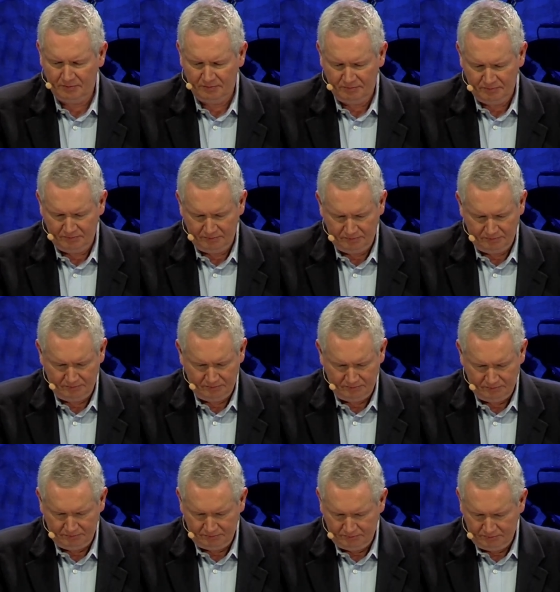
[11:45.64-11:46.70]

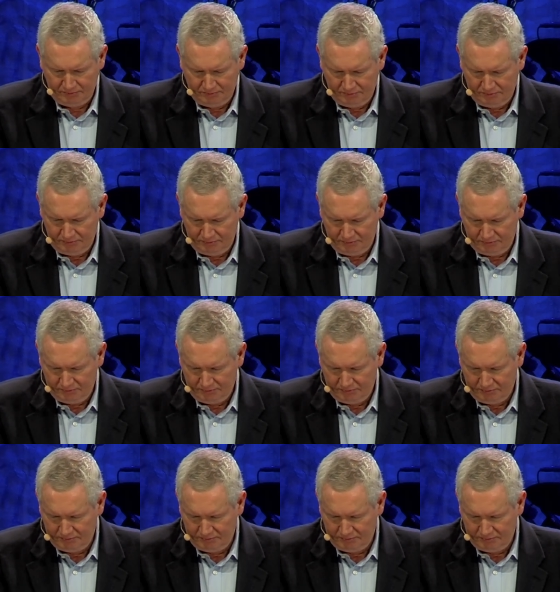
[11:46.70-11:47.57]
Nobody speaks.